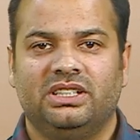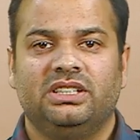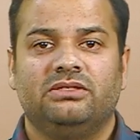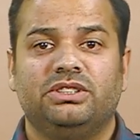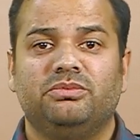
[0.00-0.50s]

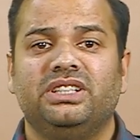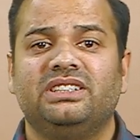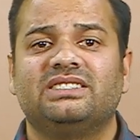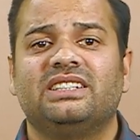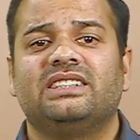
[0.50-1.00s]
which
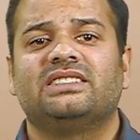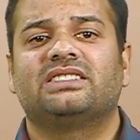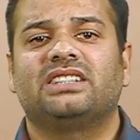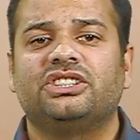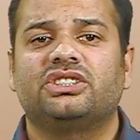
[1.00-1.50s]
means
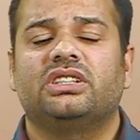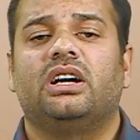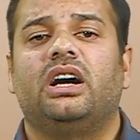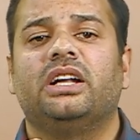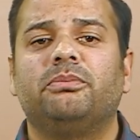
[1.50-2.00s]
such
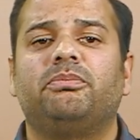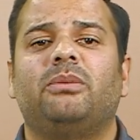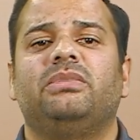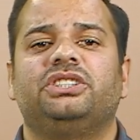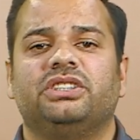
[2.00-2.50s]

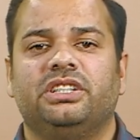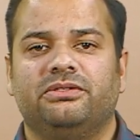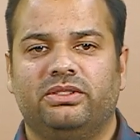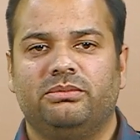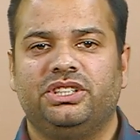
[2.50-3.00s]
unpublished
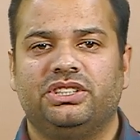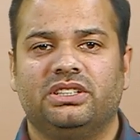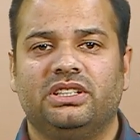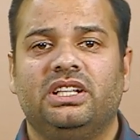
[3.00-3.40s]
information